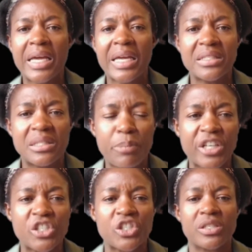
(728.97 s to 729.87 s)

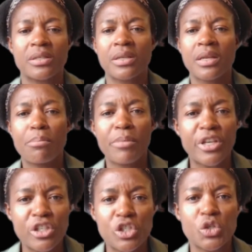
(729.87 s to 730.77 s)
inspection,
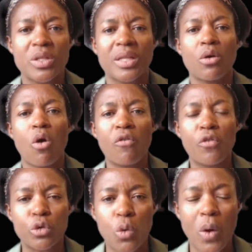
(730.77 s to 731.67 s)
making sure that they're of
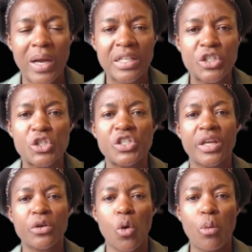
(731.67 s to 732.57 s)
good quality to
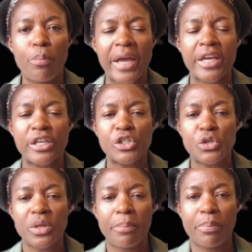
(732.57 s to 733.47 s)
then go back into
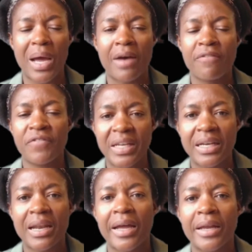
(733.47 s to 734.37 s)
the filling
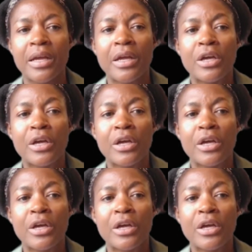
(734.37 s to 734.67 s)
line.